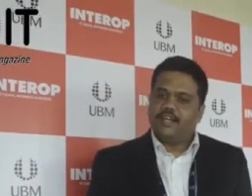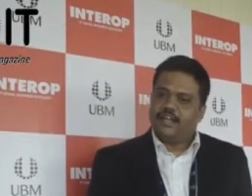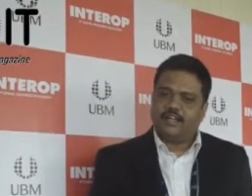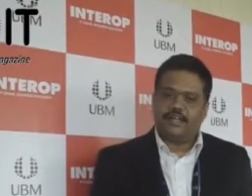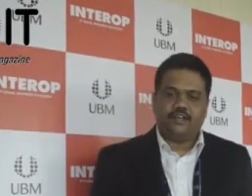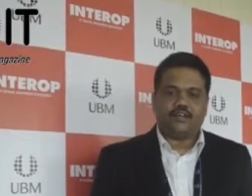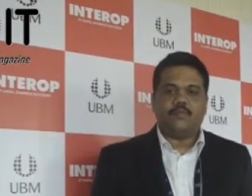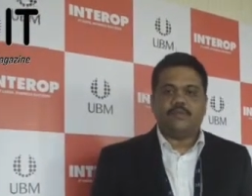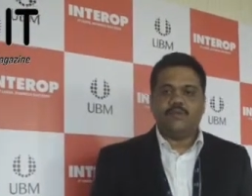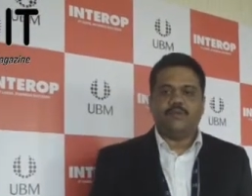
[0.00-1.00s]

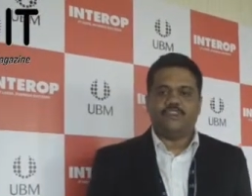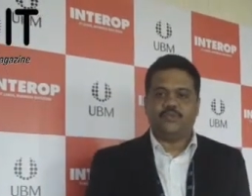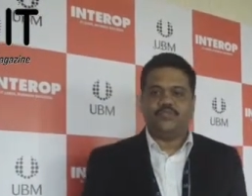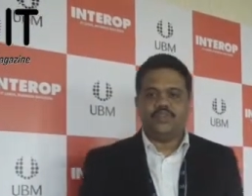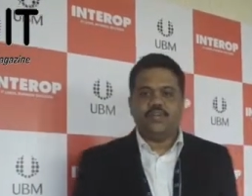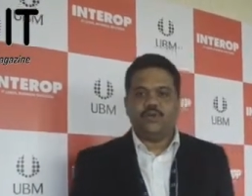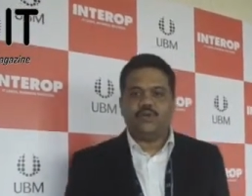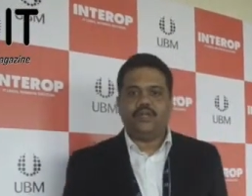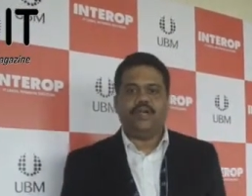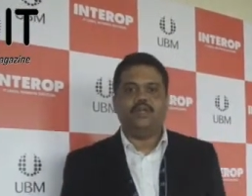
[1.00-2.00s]
Interop Colombo has been very
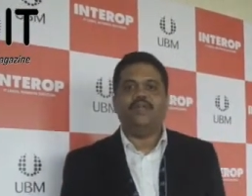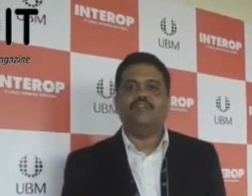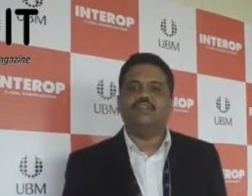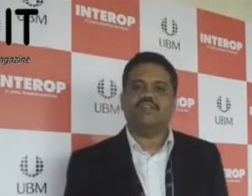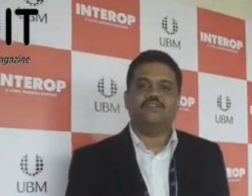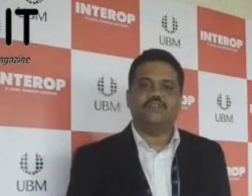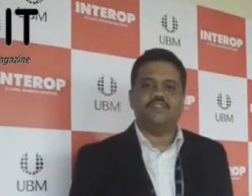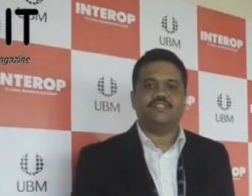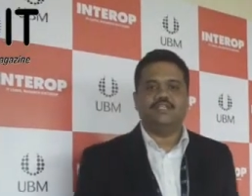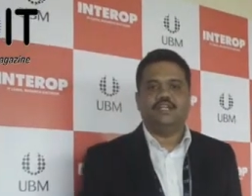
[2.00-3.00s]
good. I believe this is the
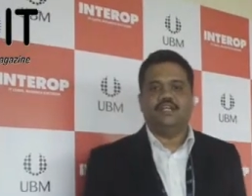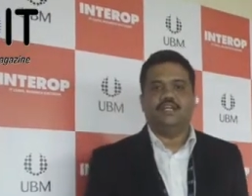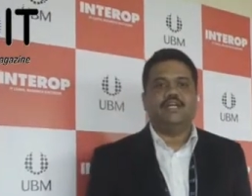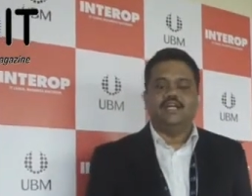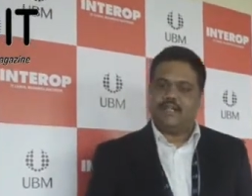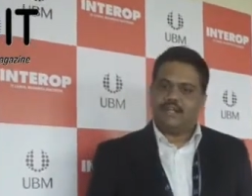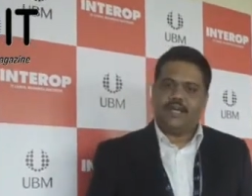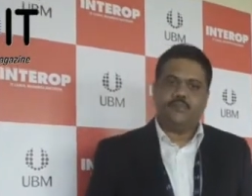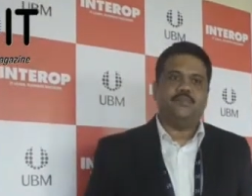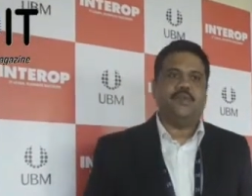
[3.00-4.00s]
first
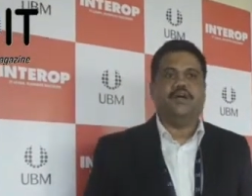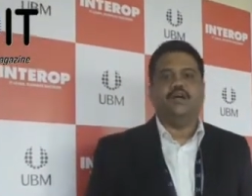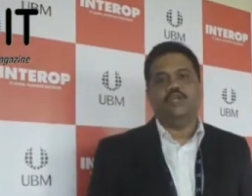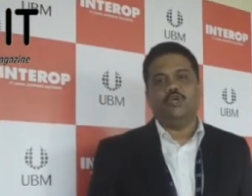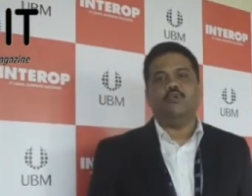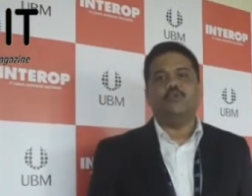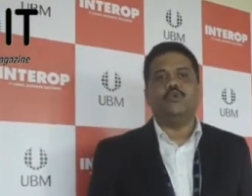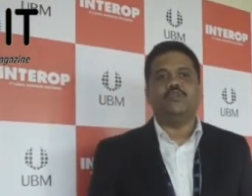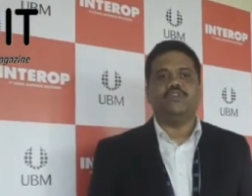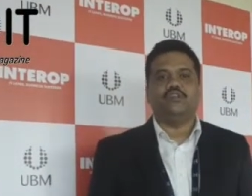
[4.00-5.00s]
time UVM
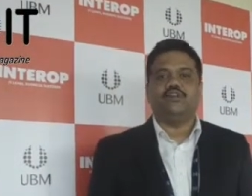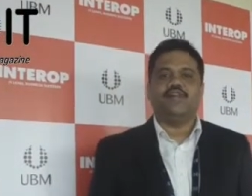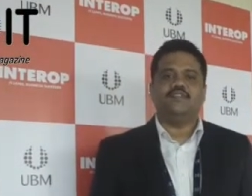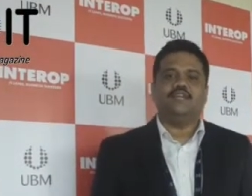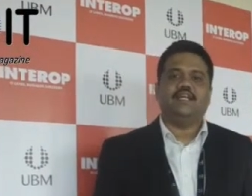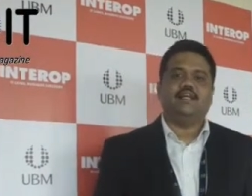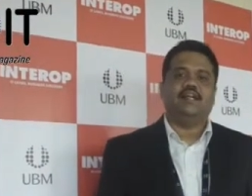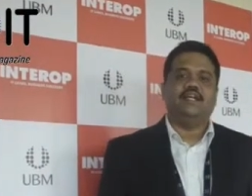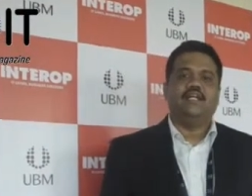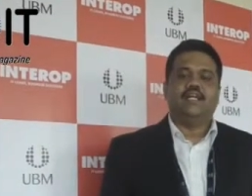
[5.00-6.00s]
Group is organizing
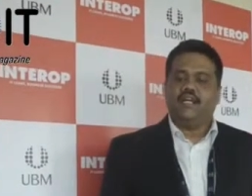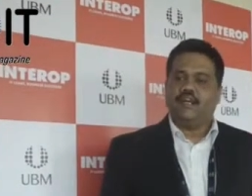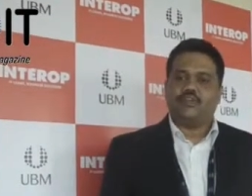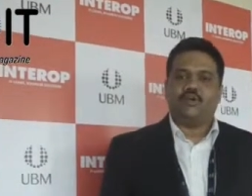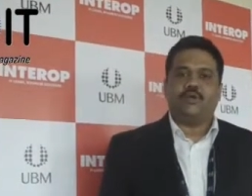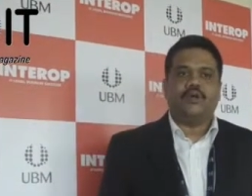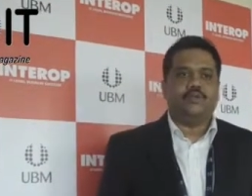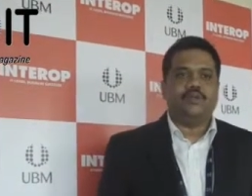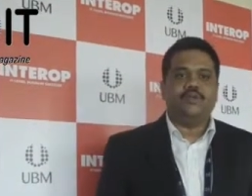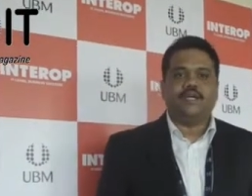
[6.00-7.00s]
Interop
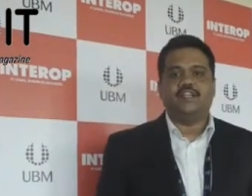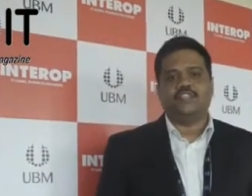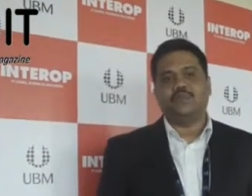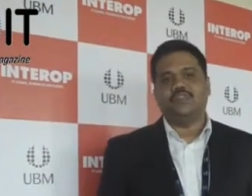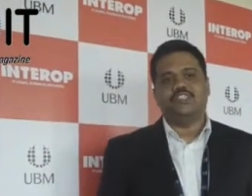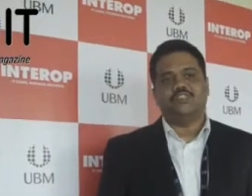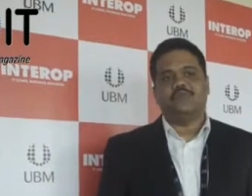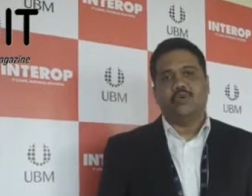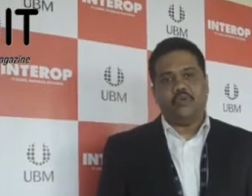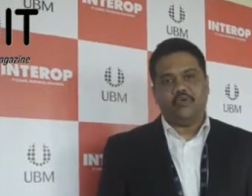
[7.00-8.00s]
Colombo. The response has
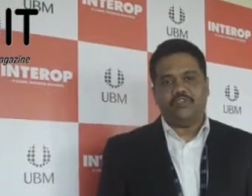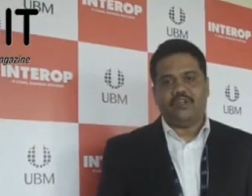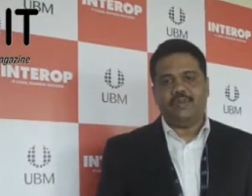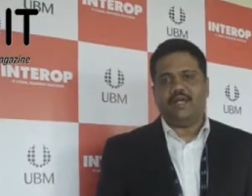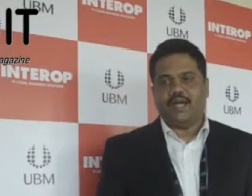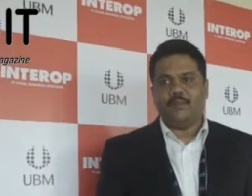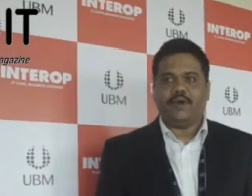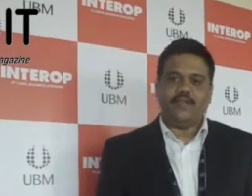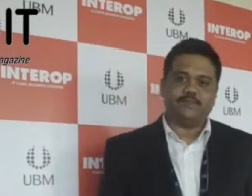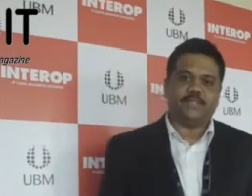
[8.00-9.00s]
been overwhelming.
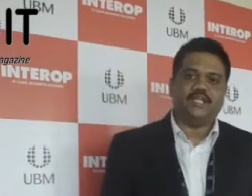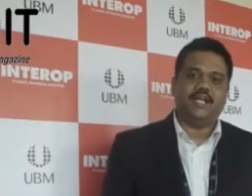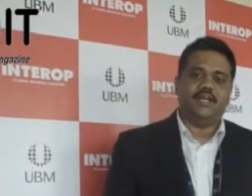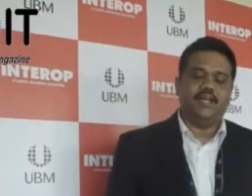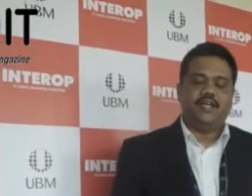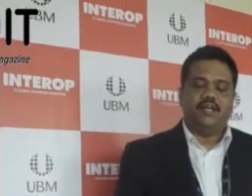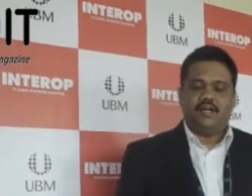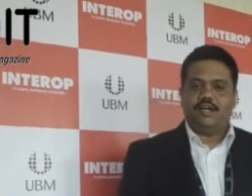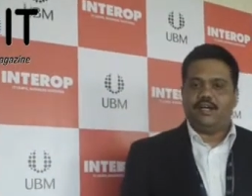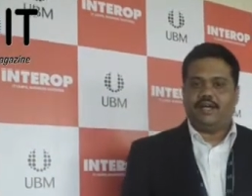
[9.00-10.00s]
I especially
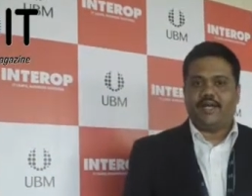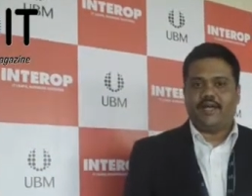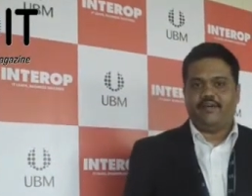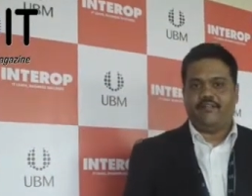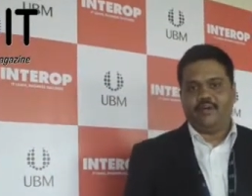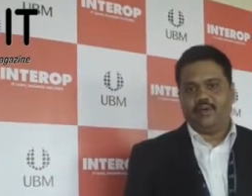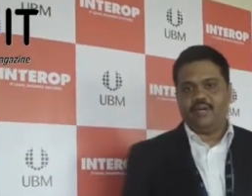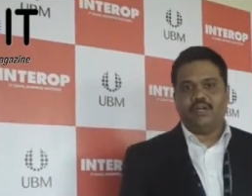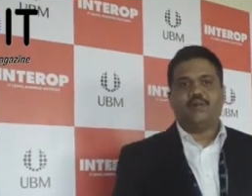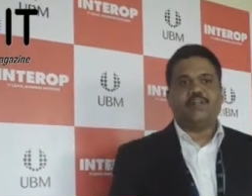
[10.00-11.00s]
have, you know,
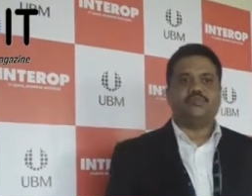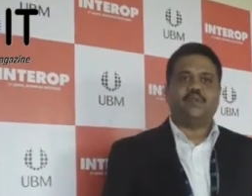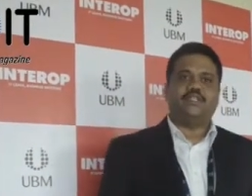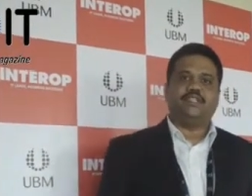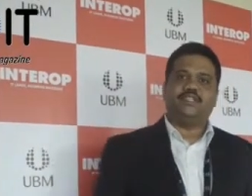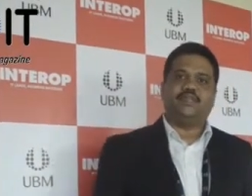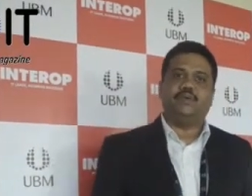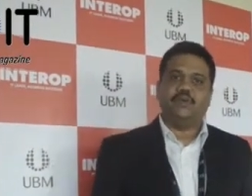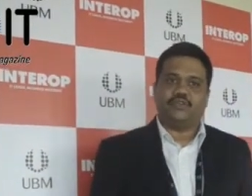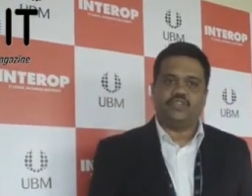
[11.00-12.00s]
did not expect such a
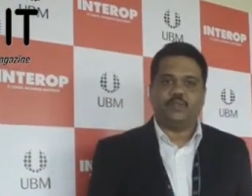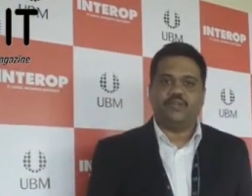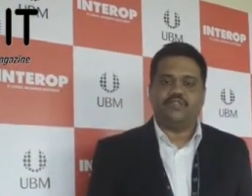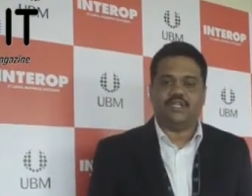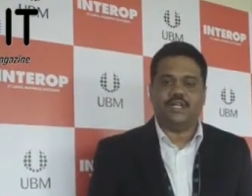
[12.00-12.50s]
good response.